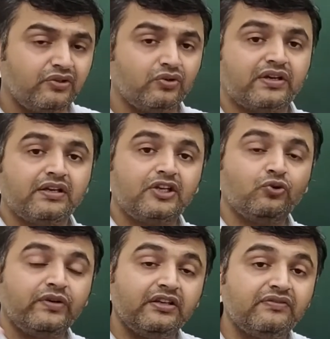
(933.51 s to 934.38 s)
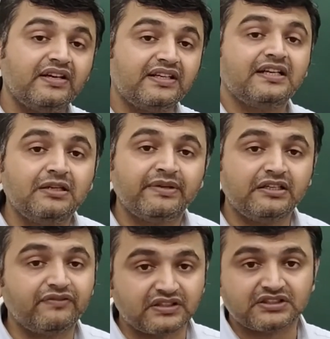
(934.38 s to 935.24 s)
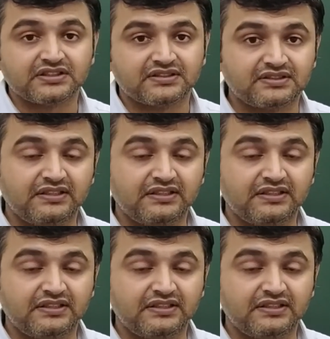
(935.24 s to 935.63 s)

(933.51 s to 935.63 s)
you can give infinitely many functions.